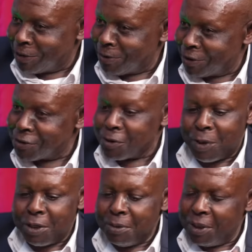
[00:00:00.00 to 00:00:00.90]
parliament. So
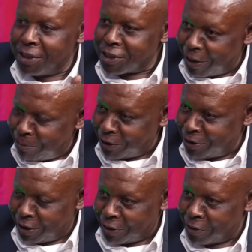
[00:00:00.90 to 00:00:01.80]
when you
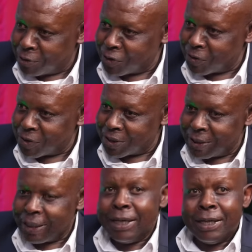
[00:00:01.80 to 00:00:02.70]
interpret the constitution,